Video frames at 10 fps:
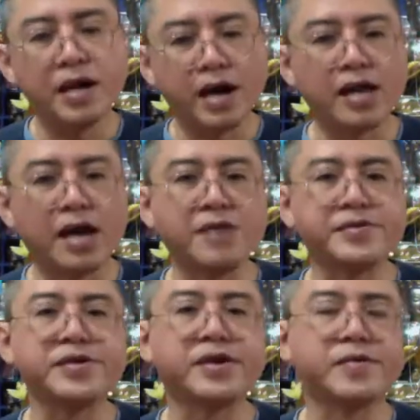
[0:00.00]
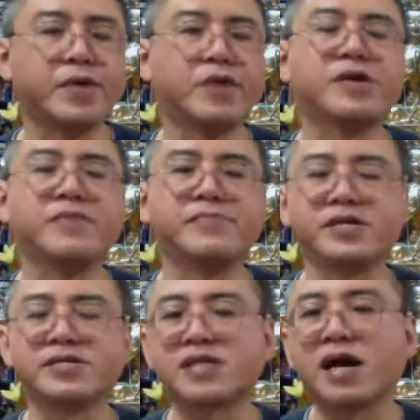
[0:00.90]
allowing and
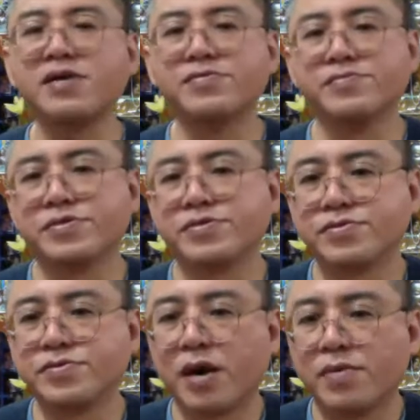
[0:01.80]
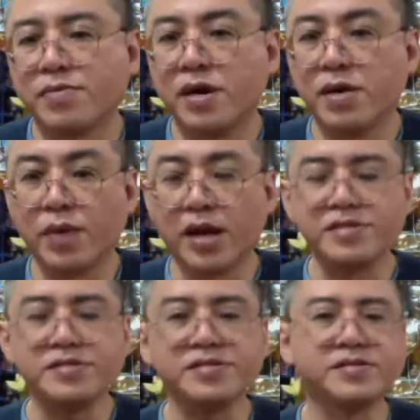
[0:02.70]
welcoming sound into our
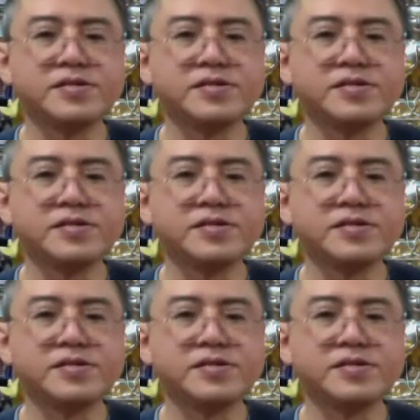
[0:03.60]
awareness,